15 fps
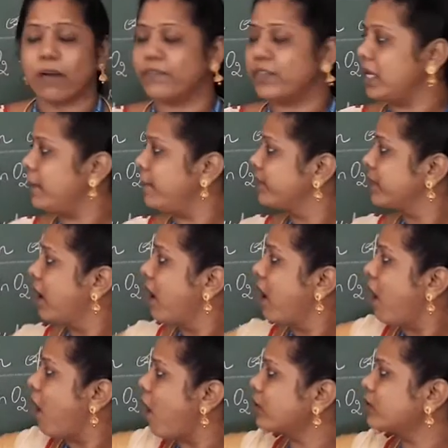of the
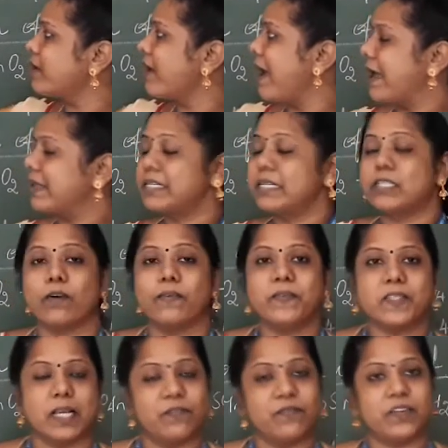oxo acids of
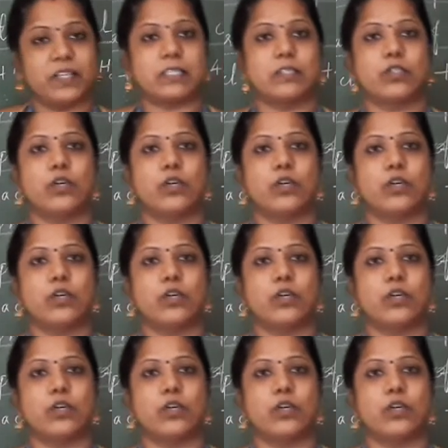sulfurs.